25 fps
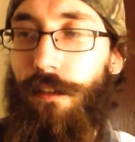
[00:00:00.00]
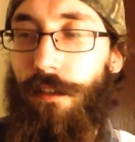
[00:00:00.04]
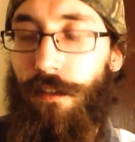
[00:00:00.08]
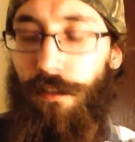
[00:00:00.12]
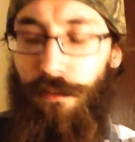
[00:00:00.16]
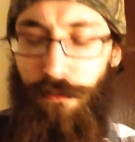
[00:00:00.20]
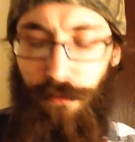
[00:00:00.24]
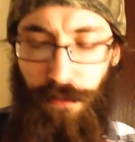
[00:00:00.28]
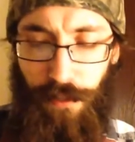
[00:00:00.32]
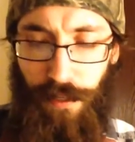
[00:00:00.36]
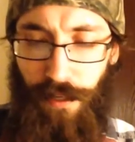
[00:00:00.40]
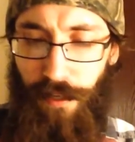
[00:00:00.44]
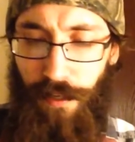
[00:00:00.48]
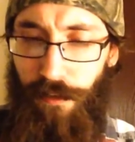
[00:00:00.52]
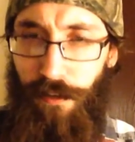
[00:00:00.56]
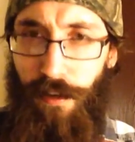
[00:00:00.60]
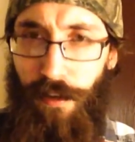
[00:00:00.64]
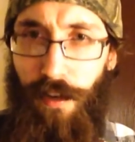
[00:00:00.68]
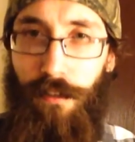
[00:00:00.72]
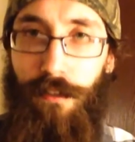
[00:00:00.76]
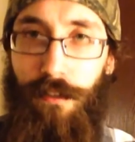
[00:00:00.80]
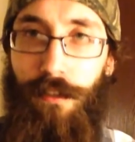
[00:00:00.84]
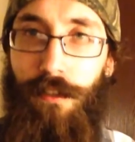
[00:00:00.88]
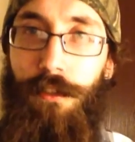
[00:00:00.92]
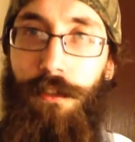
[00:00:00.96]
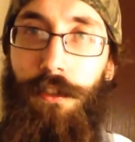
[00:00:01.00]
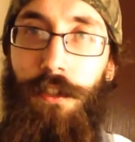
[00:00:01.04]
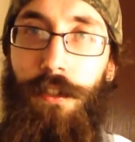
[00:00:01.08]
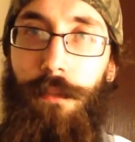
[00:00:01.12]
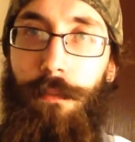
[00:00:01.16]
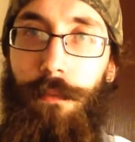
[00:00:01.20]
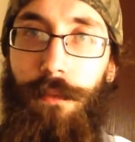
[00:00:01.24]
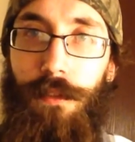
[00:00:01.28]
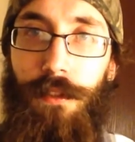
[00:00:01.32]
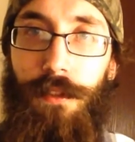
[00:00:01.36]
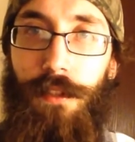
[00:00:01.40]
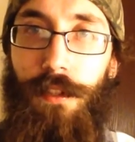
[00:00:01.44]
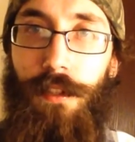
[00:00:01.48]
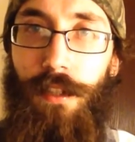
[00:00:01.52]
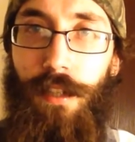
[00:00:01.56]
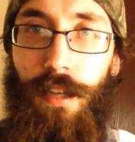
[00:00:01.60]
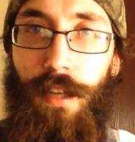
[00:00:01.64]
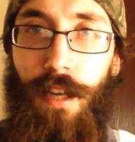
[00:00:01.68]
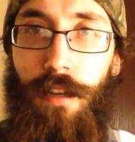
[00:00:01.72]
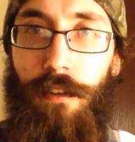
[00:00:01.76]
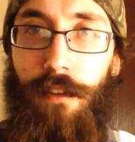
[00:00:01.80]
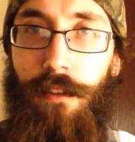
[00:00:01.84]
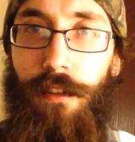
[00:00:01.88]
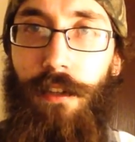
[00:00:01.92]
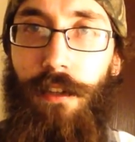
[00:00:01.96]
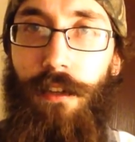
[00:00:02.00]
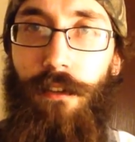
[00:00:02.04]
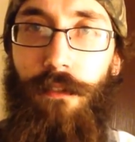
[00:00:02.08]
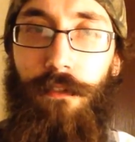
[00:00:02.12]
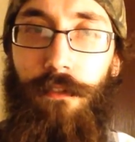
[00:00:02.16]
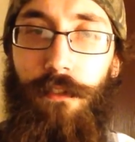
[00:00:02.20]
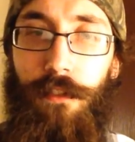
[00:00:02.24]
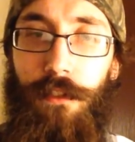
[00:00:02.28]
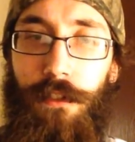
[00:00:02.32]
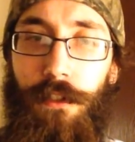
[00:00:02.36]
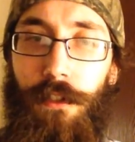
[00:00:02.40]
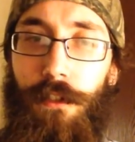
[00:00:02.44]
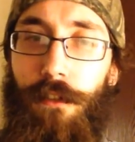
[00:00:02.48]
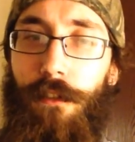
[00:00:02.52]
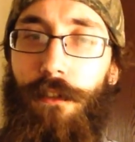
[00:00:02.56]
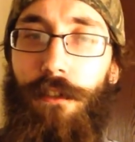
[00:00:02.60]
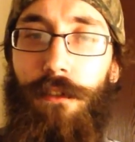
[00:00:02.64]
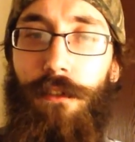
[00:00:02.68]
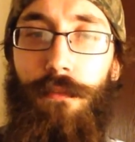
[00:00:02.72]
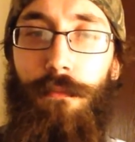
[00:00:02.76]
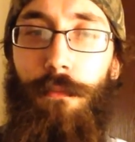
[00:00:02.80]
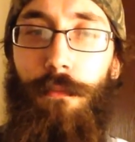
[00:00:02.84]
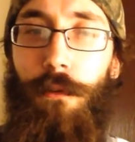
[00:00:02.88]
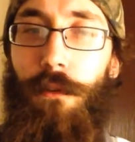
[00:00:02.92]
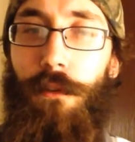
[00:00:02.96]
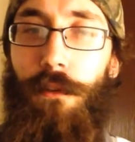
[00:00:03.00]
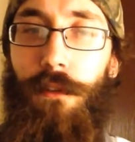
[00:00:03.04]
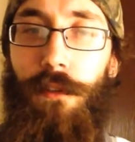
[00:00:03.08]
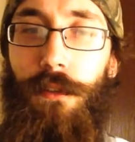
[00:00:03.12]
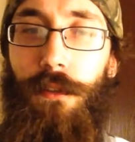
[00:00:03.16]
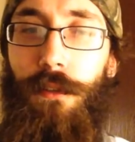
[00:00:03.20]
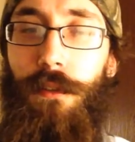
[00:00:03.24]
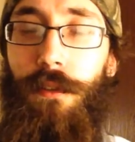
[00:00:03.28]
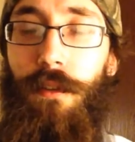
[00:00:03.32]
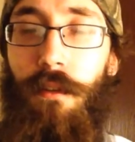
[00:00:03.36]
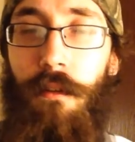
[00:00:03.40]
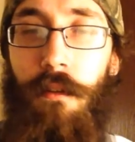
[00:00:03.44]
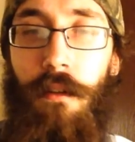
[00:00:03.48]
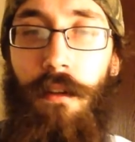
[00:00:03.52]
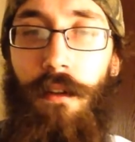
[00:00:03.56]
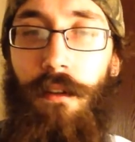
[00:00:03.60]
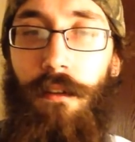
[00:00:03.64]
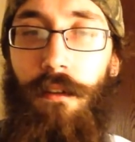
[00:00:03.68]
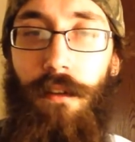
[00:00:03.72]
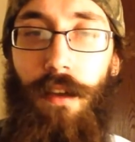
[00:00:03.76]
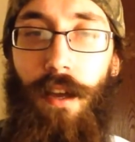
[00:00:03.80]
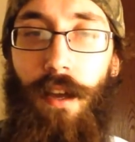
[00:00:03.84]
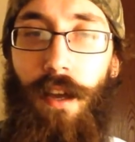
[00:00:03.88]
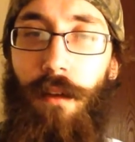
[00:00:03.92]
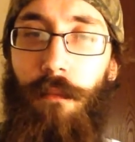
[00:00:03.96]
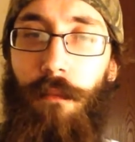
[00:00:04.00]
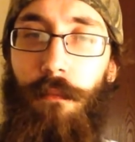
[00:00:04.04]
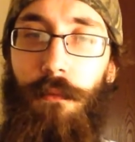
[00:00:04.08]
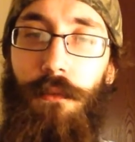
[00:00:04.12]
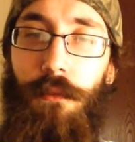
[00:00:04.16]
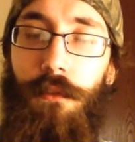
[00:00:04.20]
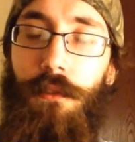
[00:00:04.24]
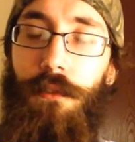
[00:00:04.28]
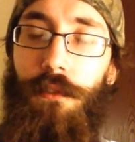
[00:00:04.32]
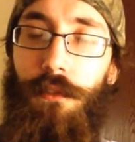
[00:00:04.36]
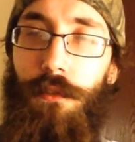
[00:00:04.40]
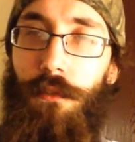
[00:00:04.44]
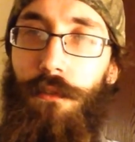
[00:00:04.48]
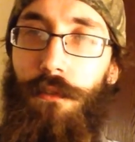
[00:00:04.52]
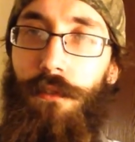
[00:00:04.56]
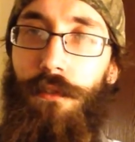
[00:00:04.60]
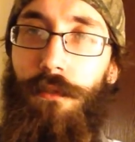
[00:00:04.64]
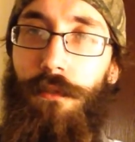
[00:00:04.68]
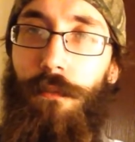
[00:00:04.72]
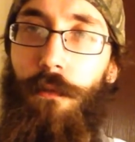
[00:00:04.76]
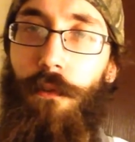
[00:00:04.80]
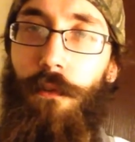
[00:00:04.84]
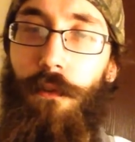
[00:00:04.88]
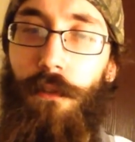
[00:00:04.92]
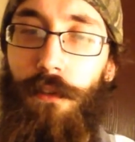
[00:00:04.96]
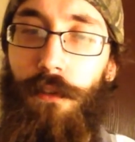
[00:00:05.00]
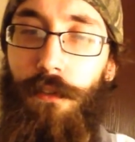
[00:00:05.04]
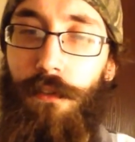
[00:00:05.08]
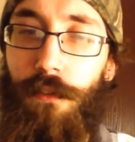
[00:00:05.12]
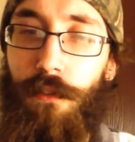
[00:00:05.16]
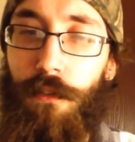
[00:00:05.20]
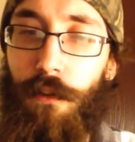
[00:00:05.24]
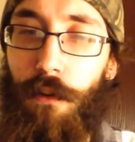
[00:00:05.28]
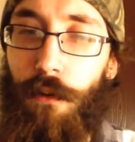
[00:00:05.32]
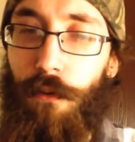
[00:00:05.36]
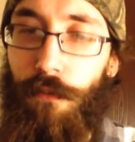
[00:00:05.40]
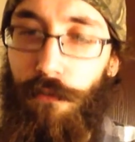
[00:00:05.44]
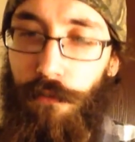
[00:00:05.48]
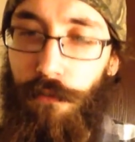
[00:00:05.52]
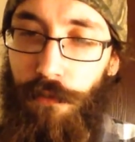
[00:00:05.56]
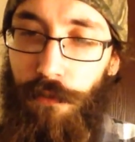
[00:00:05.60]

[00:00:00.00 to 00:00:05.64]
Okay, not the cheapest thing out there for sure. It's more than Camel Snus, more than Skull